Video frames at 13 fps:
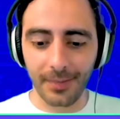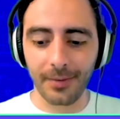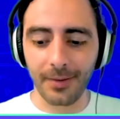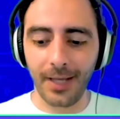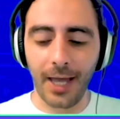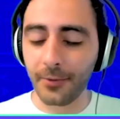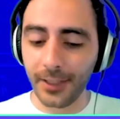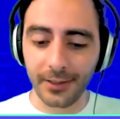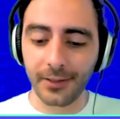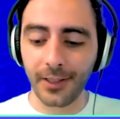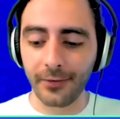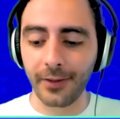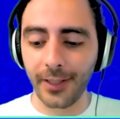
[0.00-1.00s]
Uh, I don't Please. get
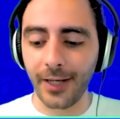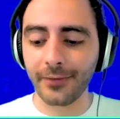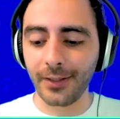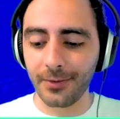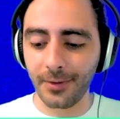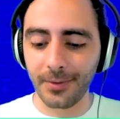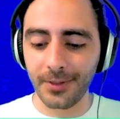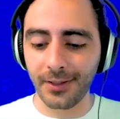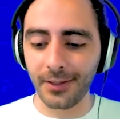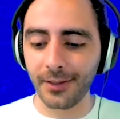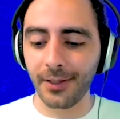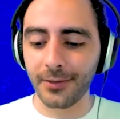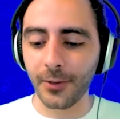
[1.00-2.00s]
to tell it very often, so I'm just gonna tell it.